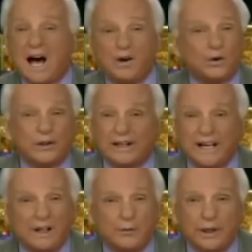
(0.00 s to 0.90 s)
I don't think
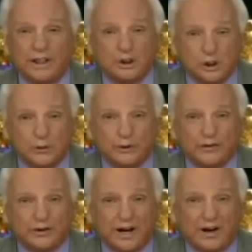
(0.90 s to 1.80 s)
anybody should
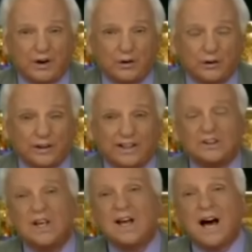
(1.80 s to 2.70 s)
be fired over this.